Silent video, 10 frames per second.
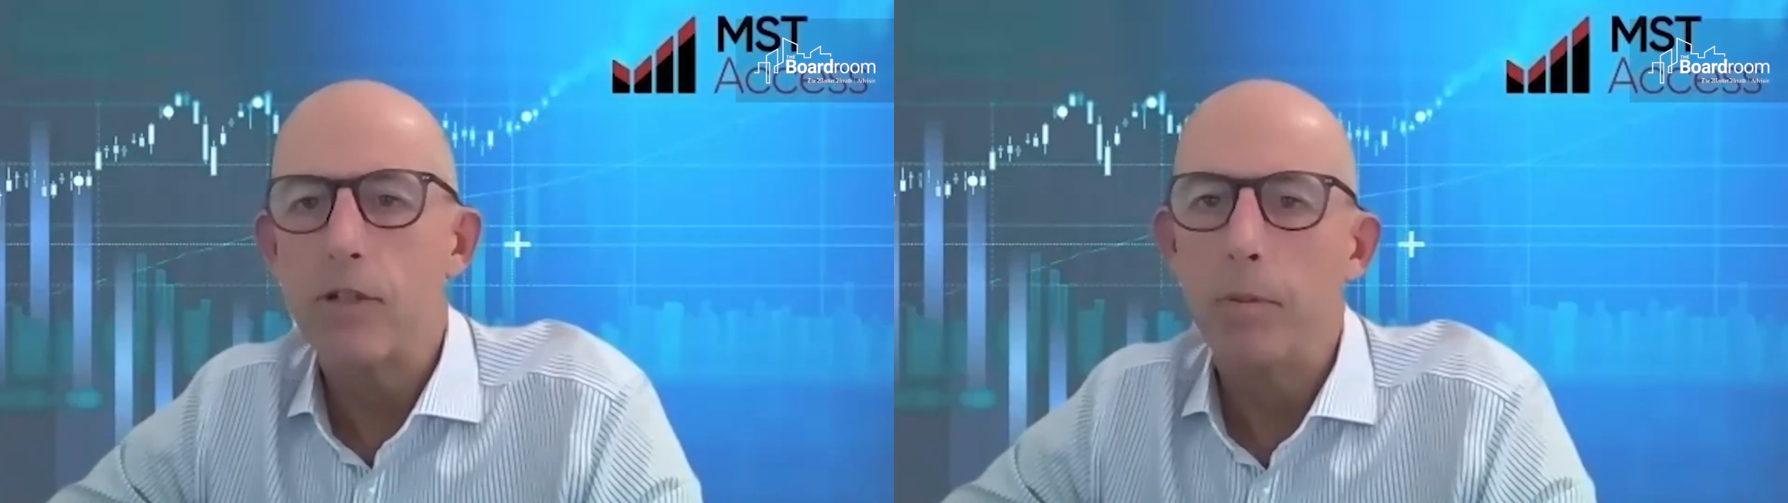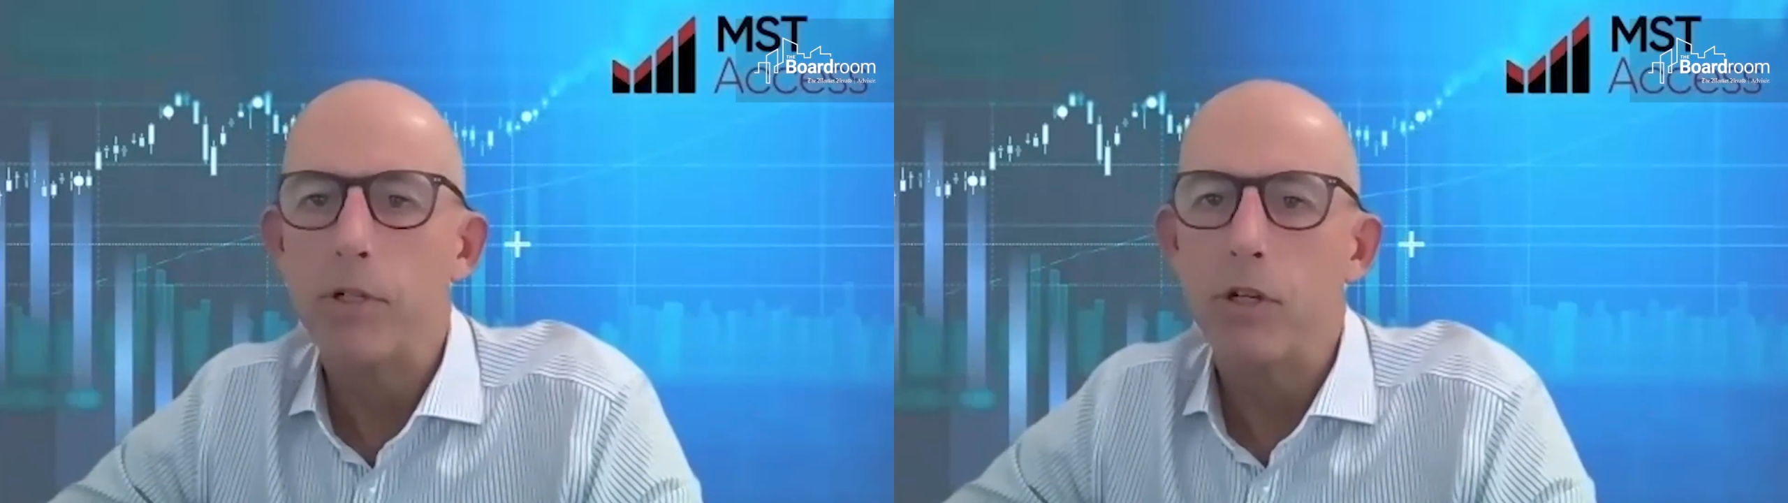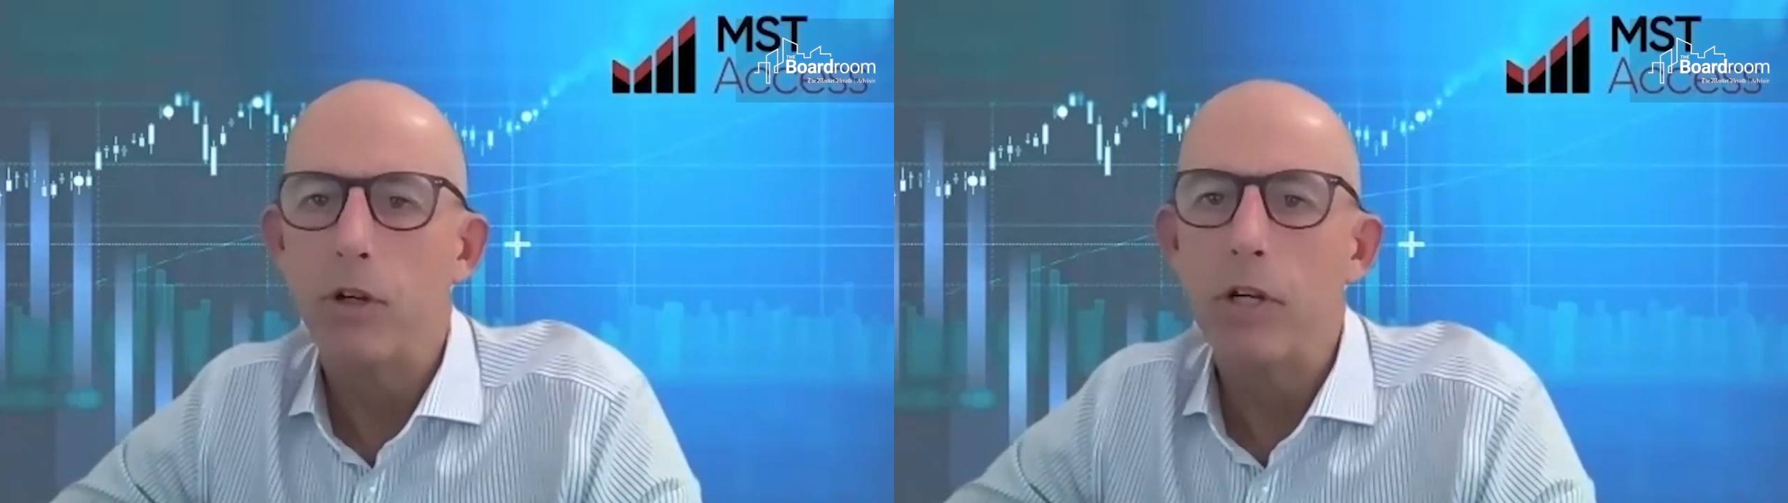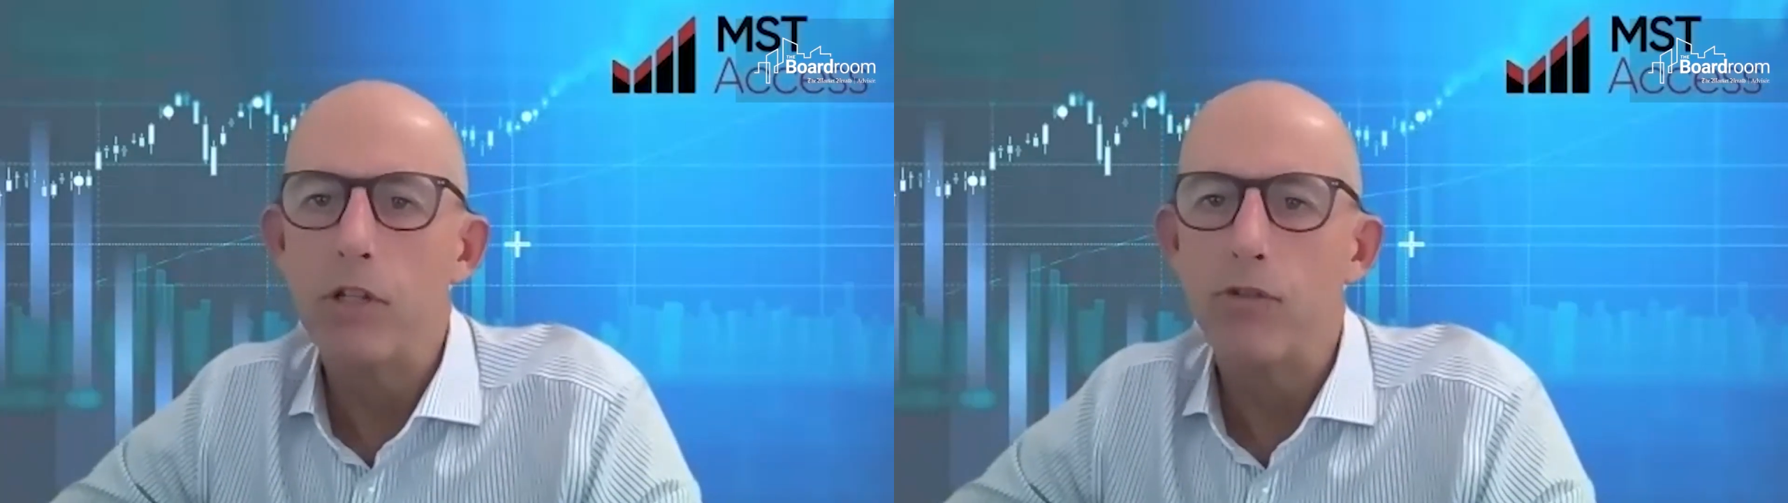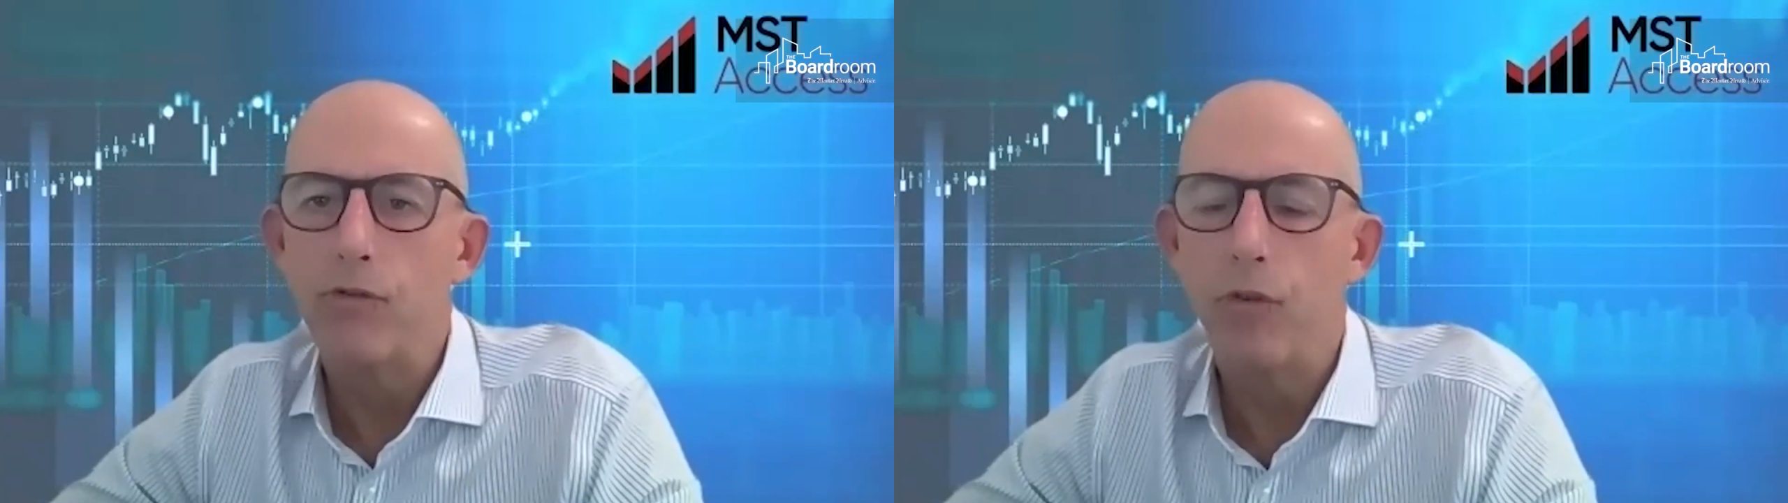
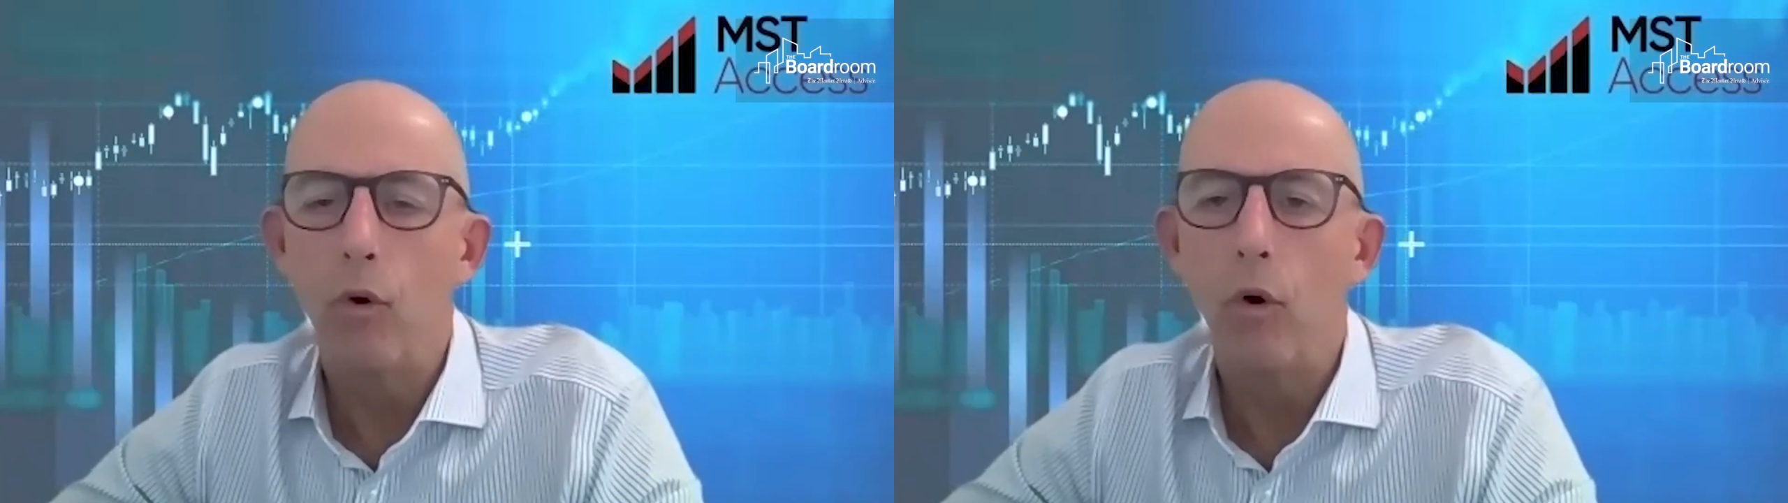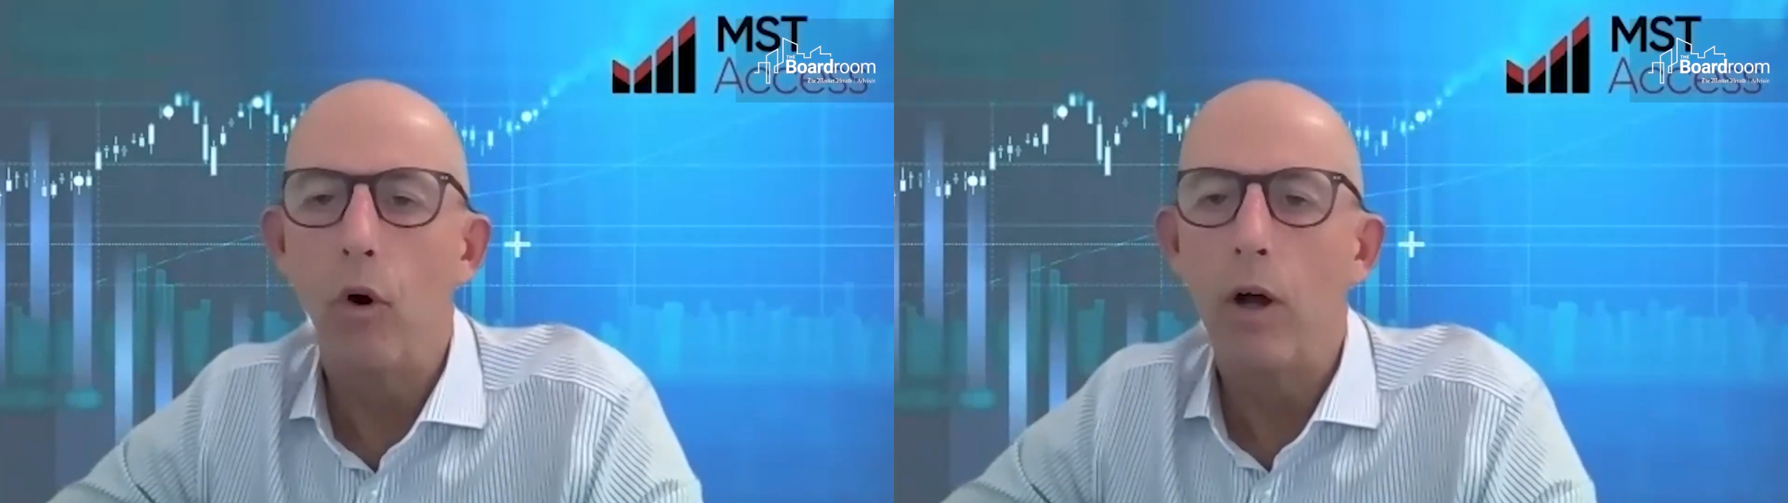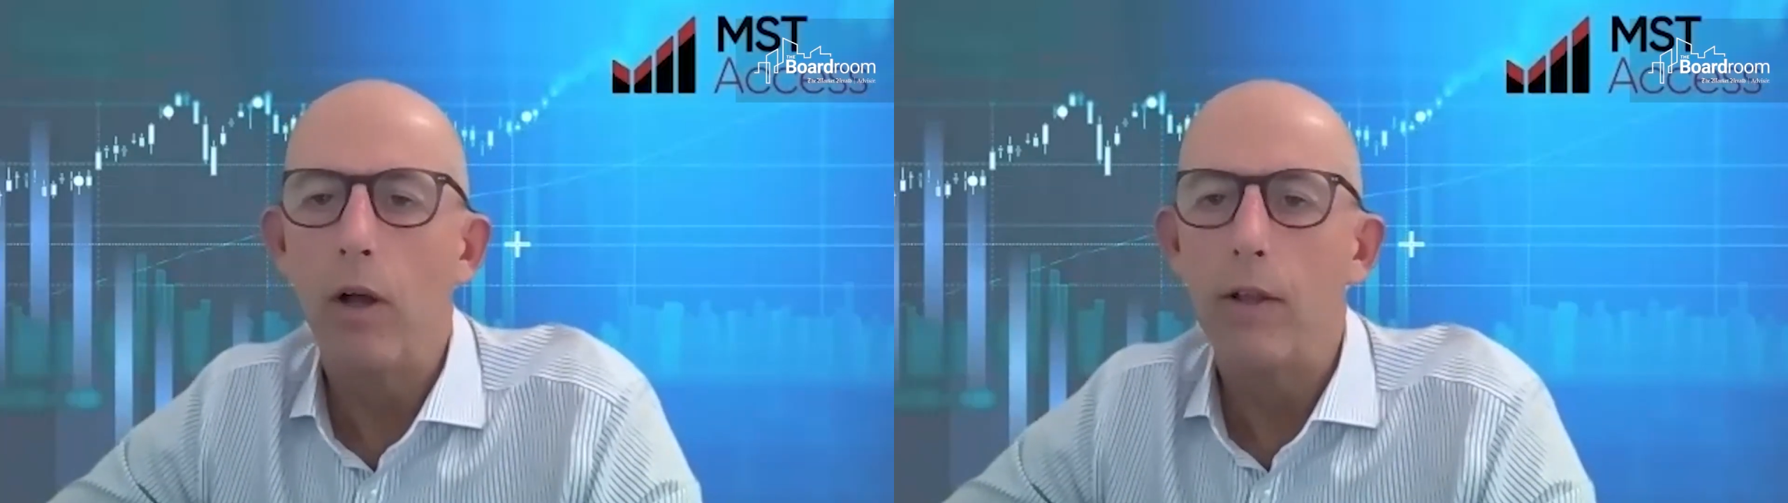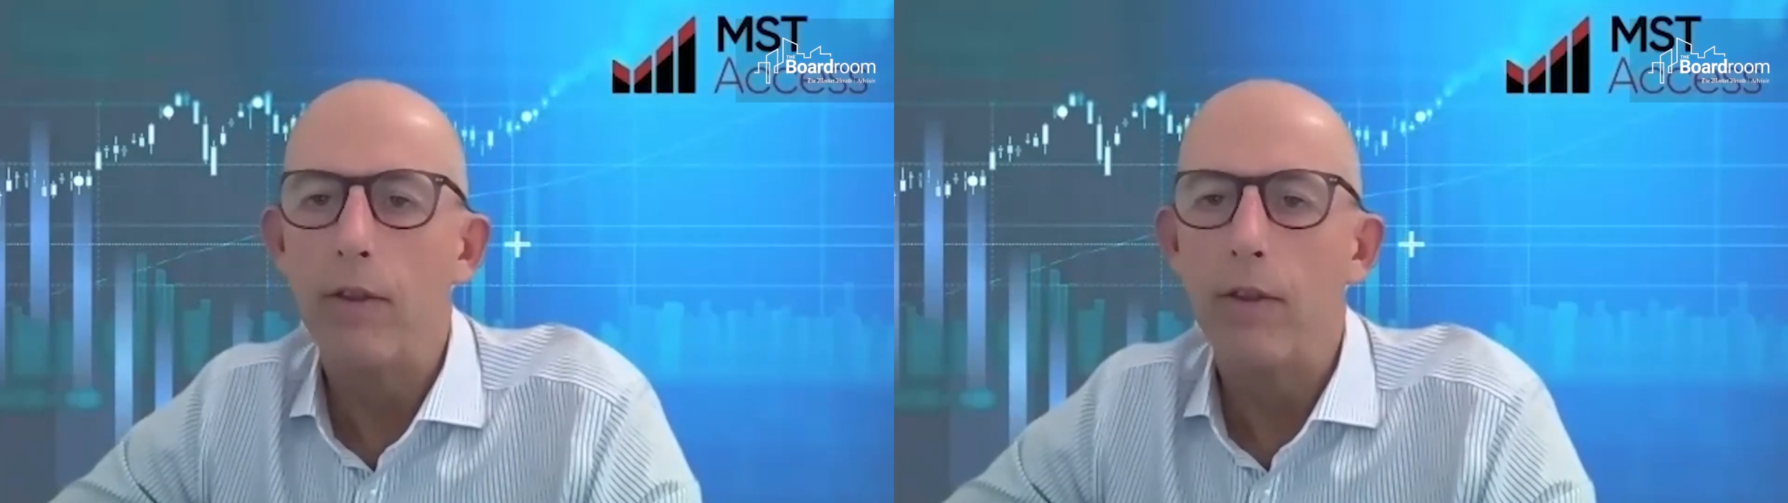opportunities for